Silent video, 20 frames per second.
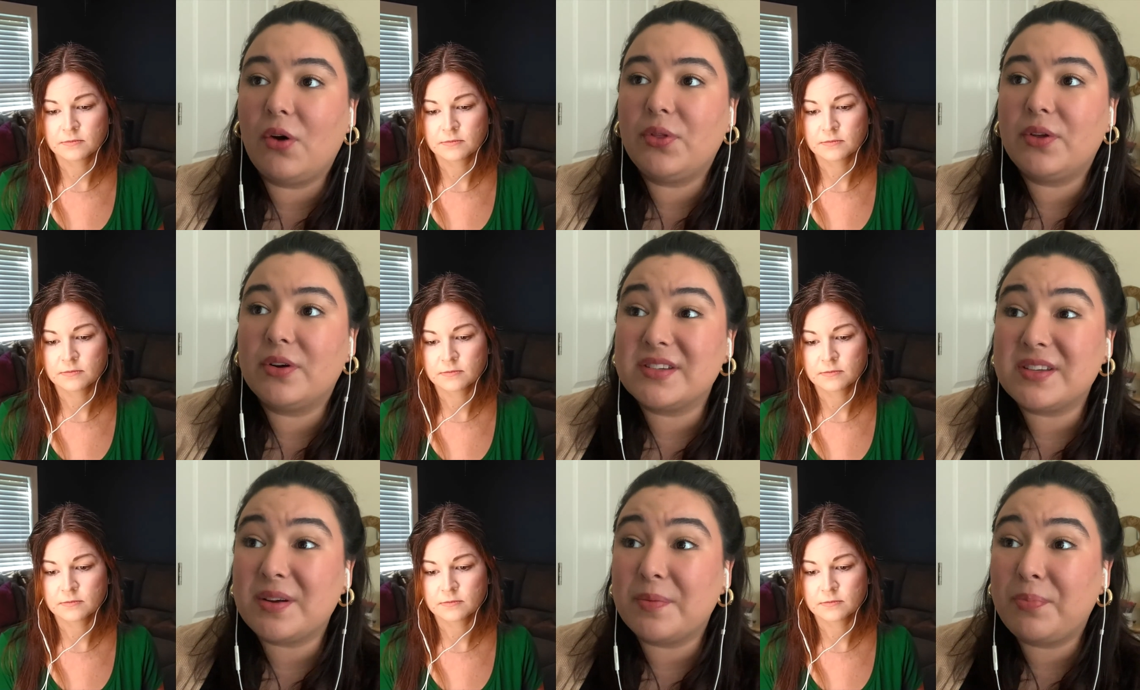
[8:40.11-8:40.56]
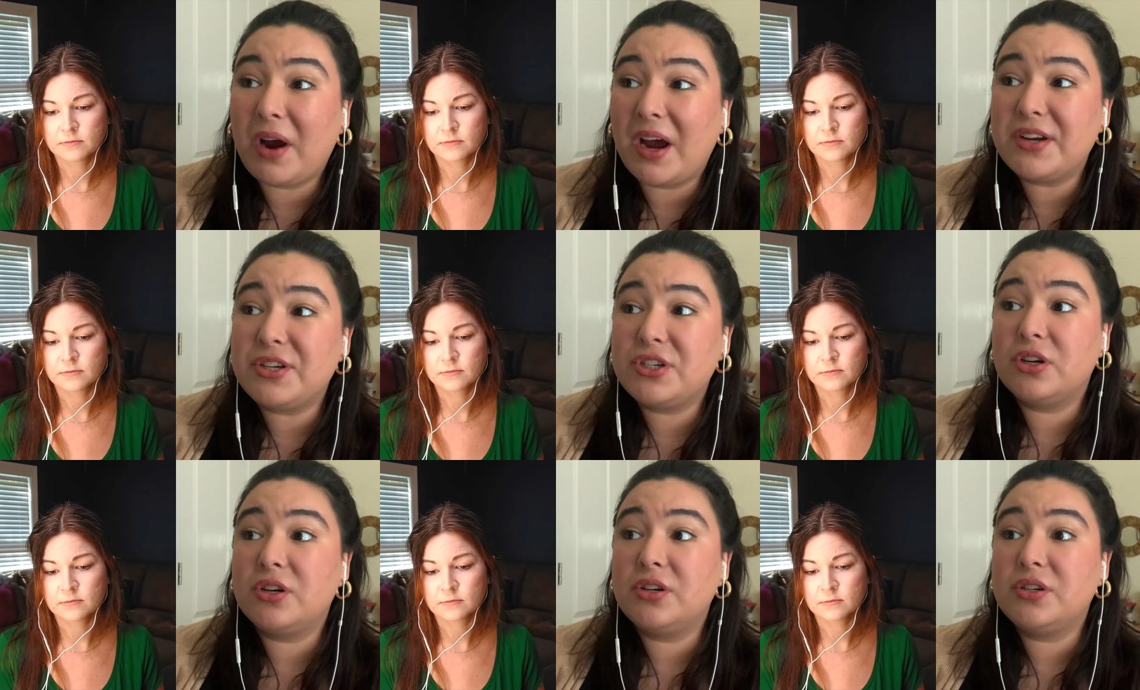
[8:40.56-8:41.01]
Speaker 1: there's a
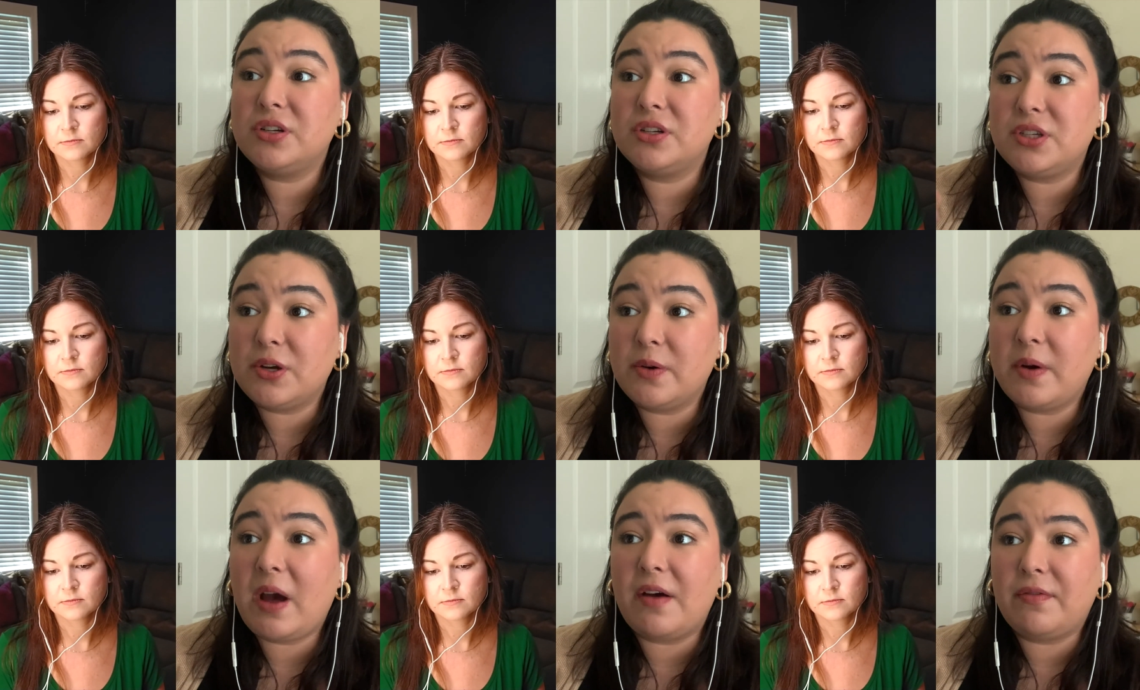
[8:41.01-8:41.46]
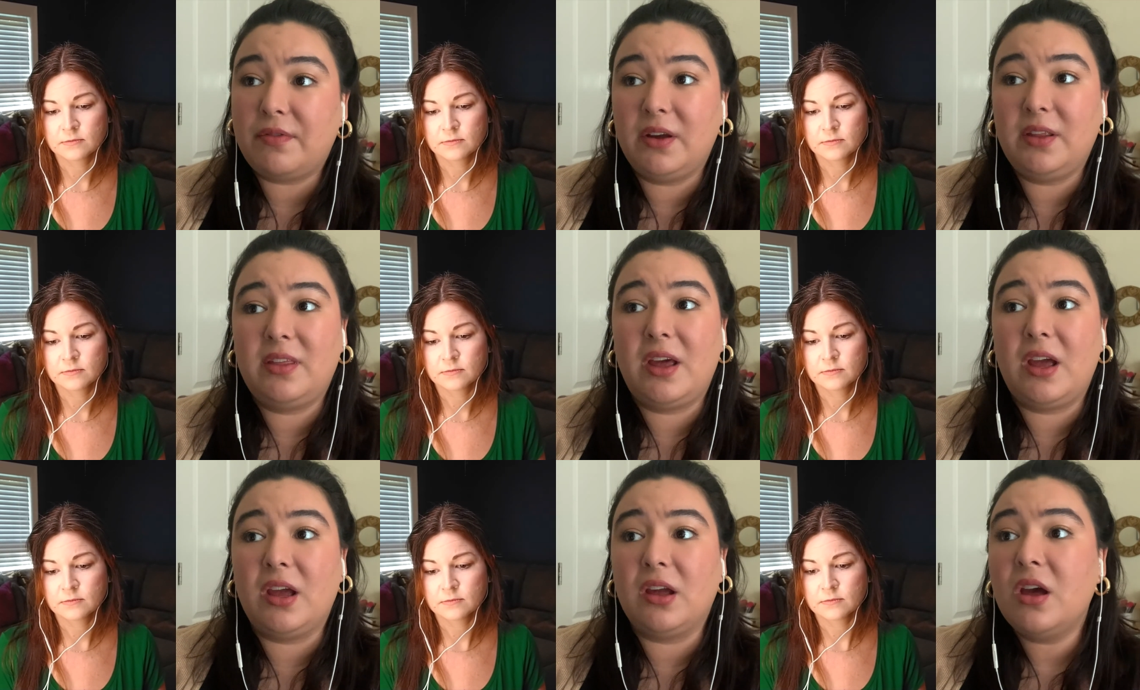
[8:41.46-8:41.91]
pressure to do
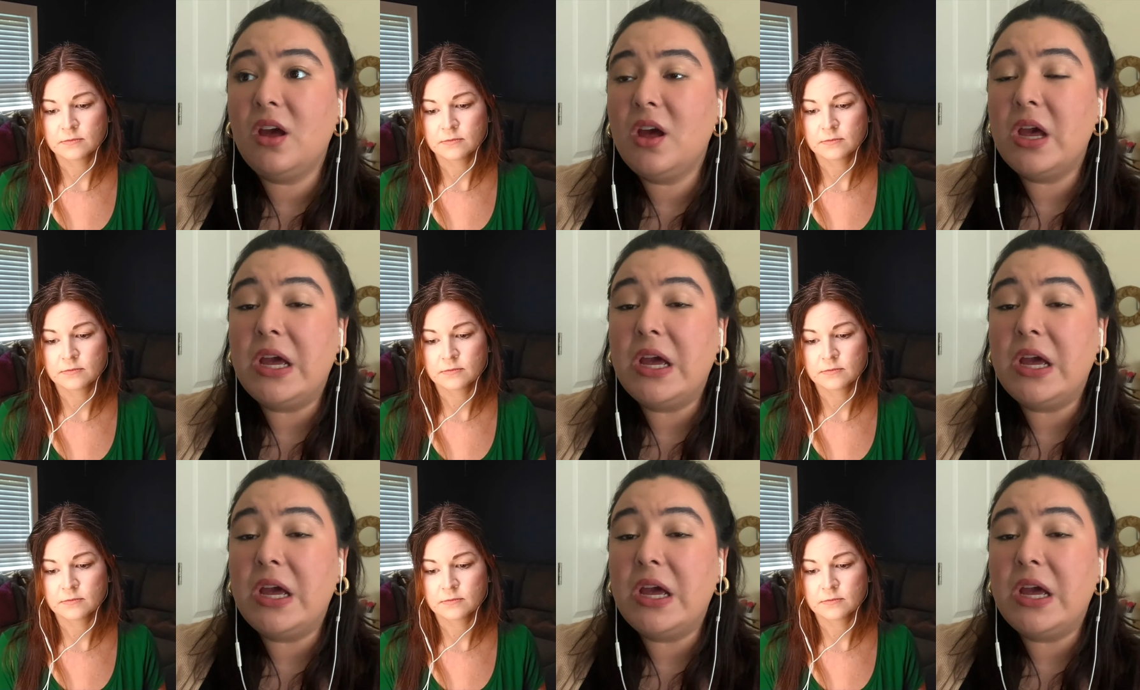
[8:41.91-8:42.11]
everything.